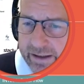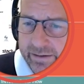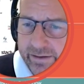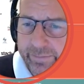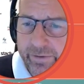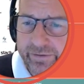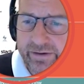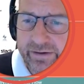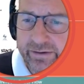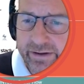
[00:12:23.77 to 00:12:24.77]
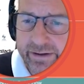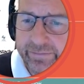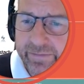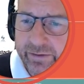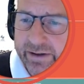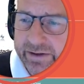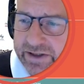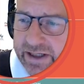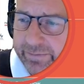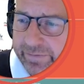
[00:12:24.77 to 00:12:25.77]
the repository, you
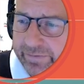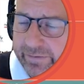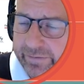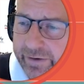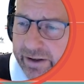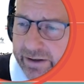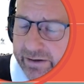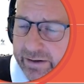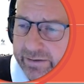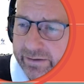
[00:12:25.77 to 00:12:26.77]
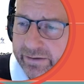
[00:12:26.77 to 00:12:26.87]
can jump further